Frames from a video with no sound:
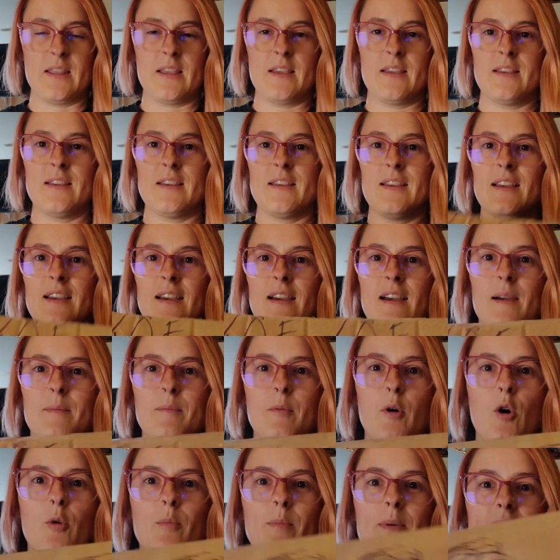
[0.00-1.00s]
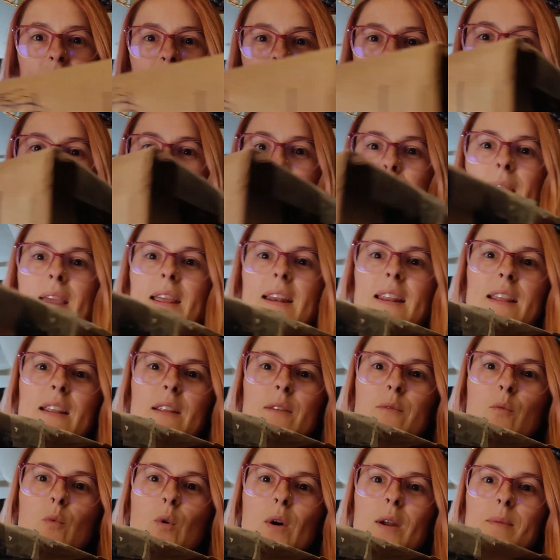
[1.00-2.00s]
I'm hoping it made
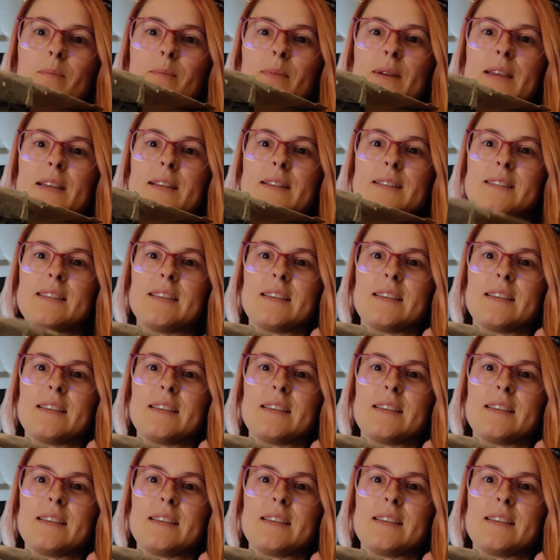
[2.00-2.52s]
it in one piece.